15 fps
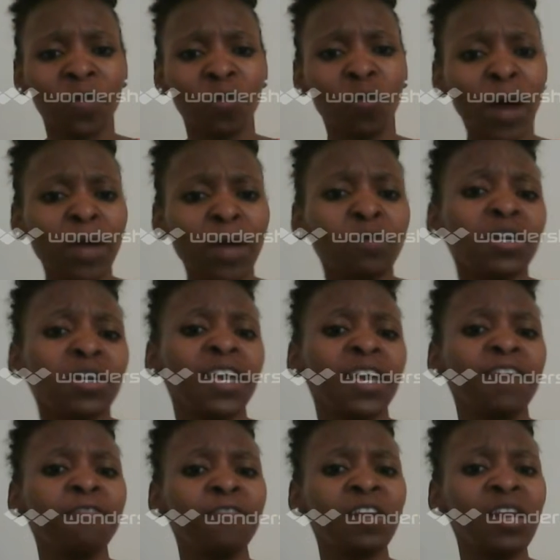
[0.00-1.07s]
why would He
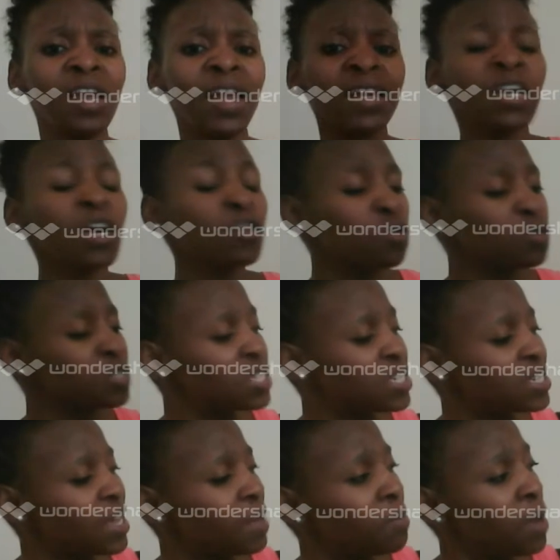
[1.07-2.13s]
even let those
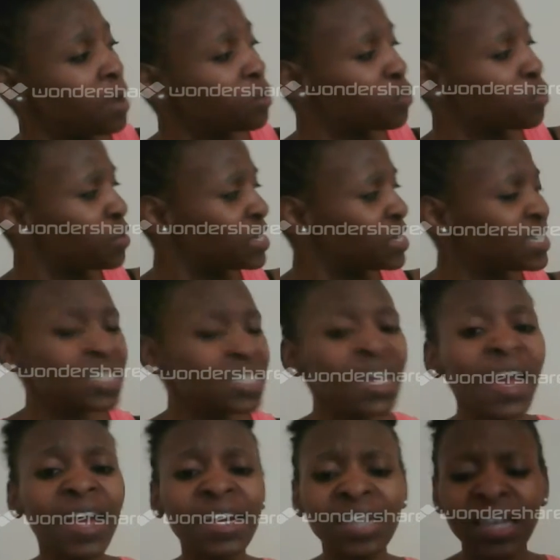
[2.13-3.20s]
same wrists
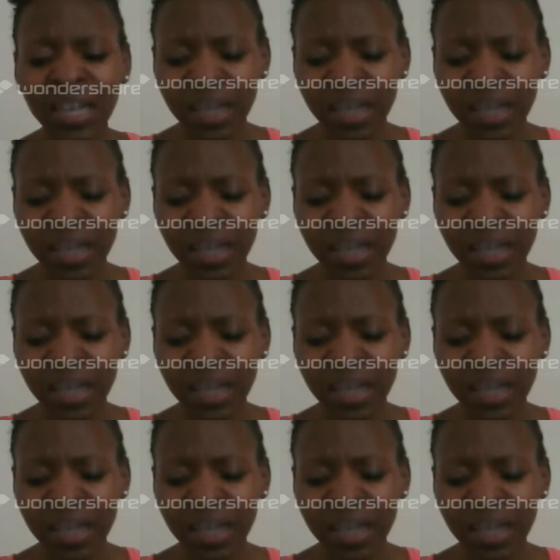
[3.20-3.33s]
hang